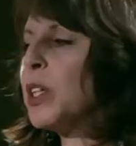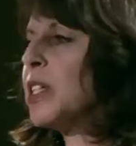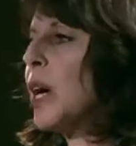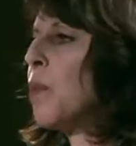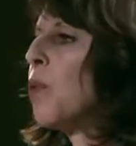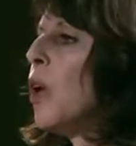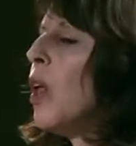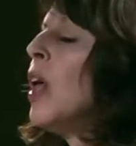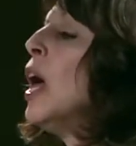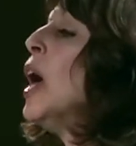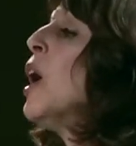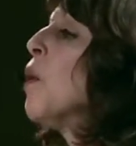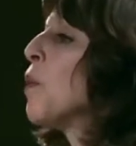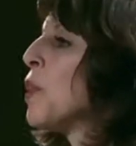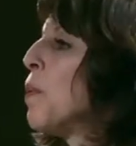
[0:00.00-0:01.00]
multi-role.
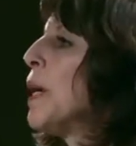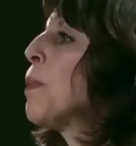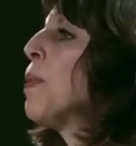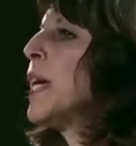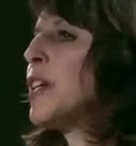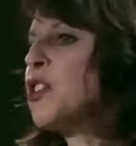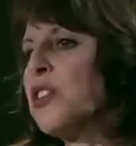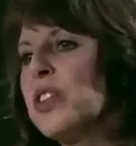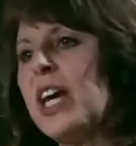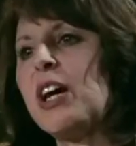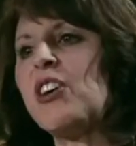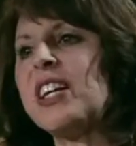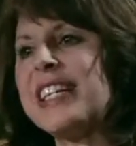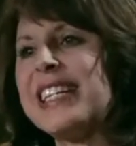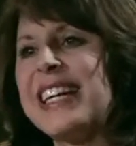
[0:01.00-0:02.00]
Well, the big picture
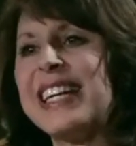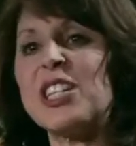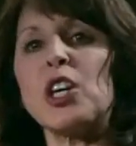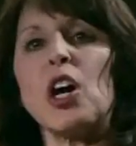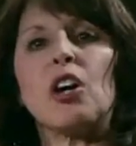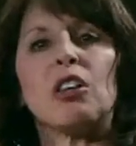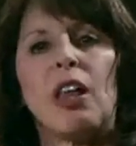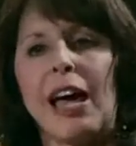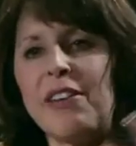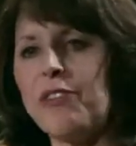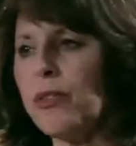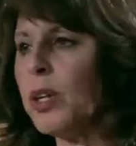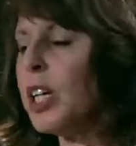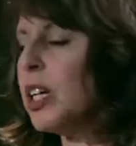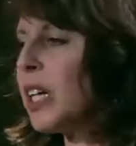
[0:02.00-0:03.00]
there is it's our life
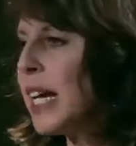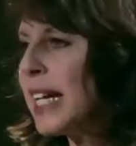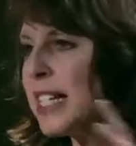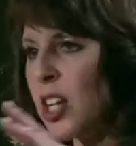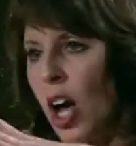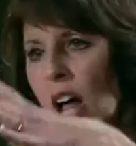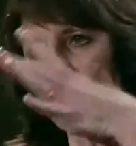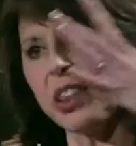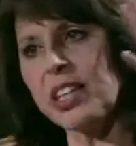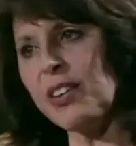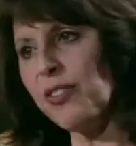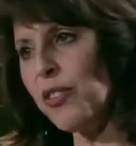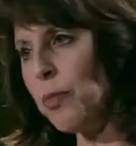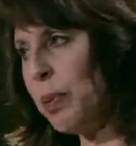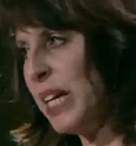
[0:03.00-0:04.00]
work. It's all the
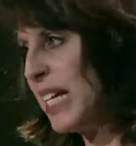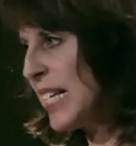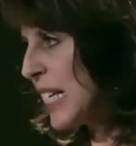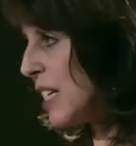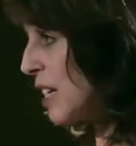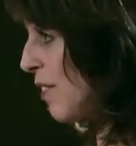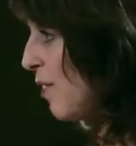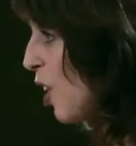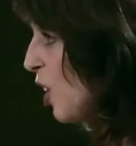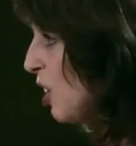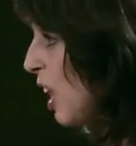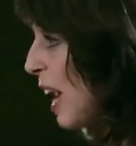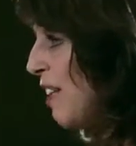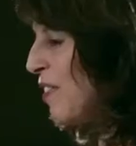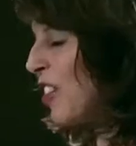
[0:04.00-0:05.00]
different pieces of our
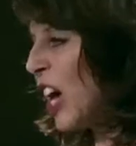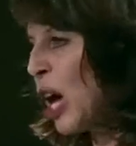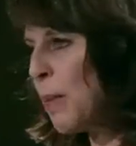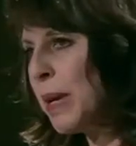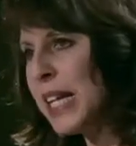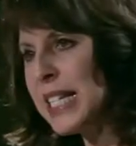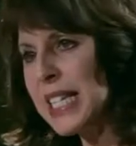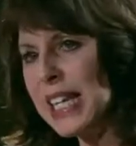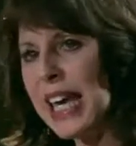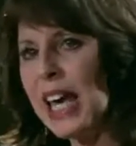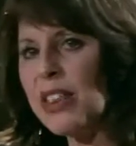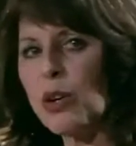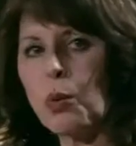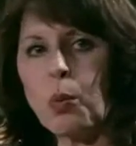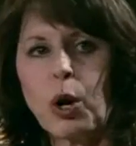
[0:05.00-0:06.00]
life coming
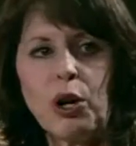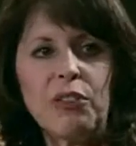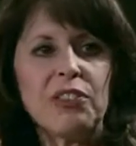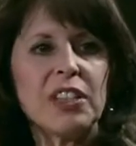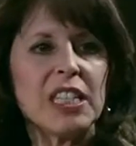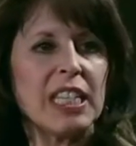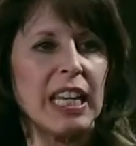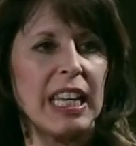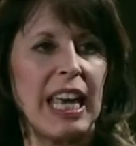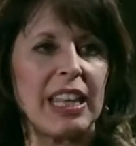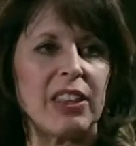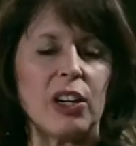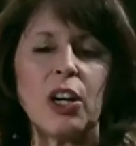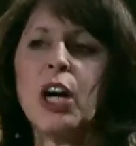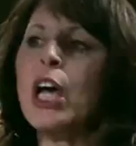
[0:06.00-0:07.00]
together, woven
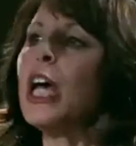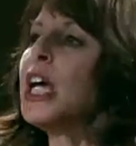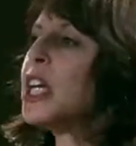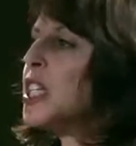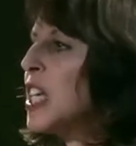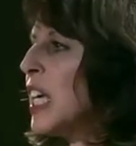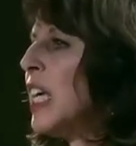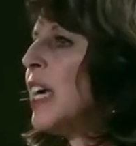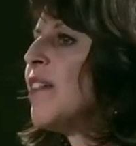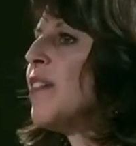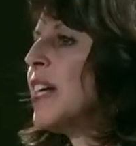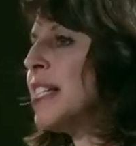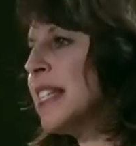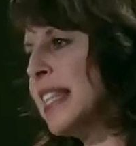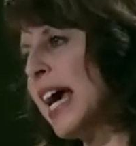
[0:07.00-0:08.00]
together to give
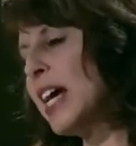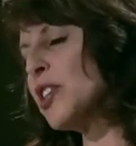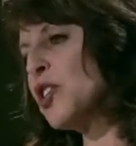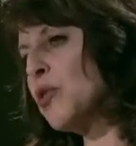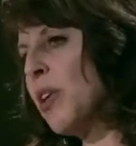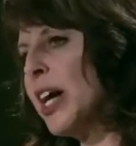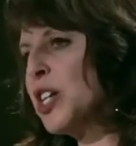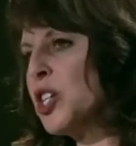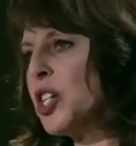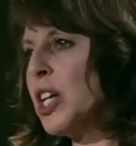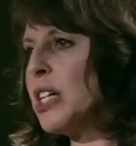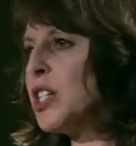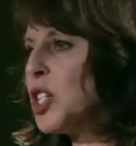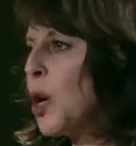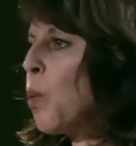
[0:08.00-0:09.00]
us that
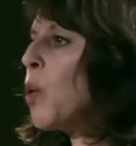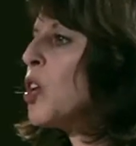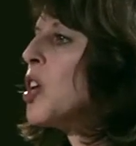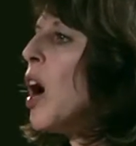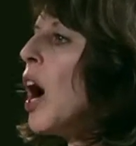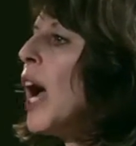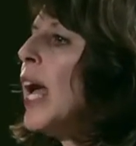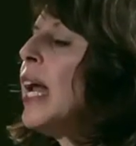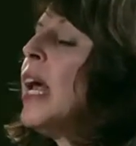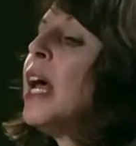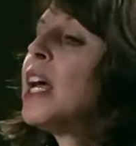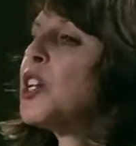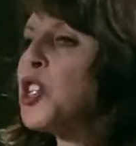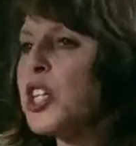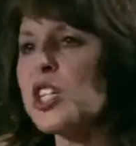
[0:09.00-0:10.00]
direction. So we're not
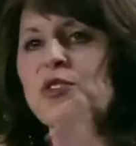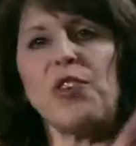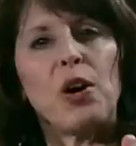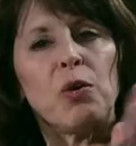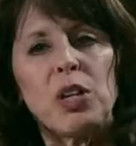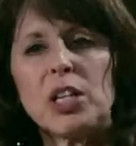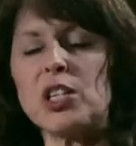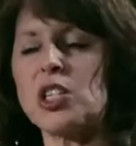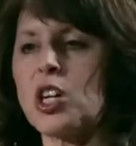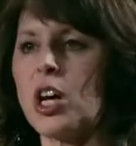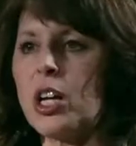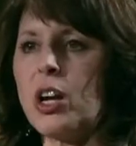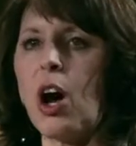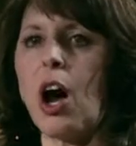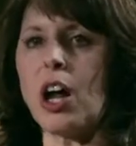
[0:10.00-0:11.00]
just focused
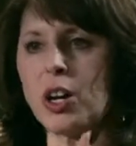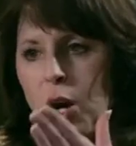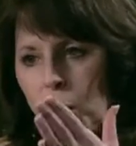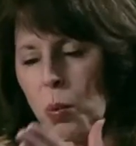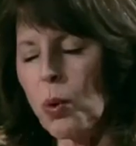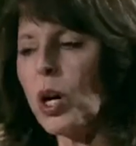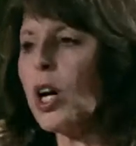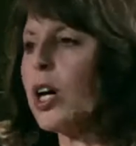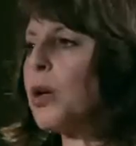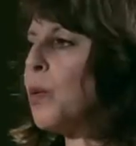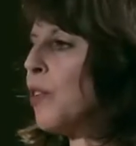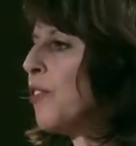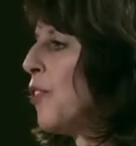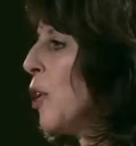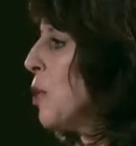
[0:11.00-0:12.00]
on our work.
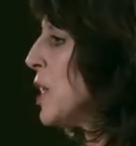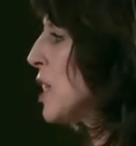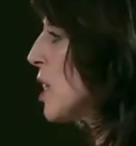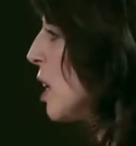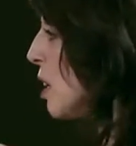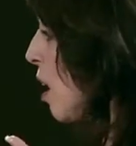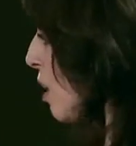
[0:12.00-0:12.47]
We're focused on